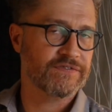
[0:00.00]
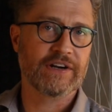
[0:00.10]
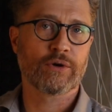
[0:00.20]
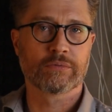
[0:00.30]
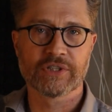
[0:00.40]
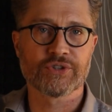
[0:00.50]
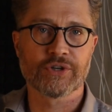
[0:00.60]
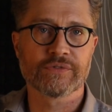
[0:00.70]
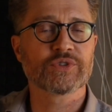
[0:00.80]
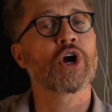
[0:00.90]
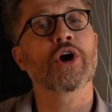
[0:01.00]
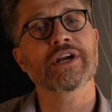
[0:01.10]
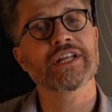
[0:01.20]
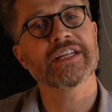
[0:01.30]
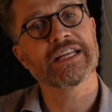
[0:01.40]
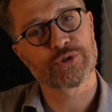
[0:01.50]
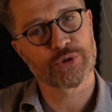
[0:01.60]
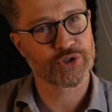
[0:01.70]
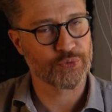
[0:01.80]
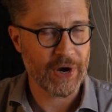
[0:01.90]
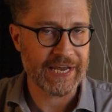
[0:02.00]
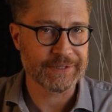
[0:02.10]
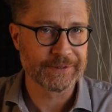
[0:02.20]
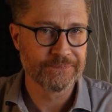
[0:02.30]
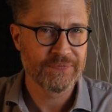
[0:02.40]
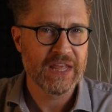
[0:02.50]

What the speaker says: Federal Reserve's targeted interest rate.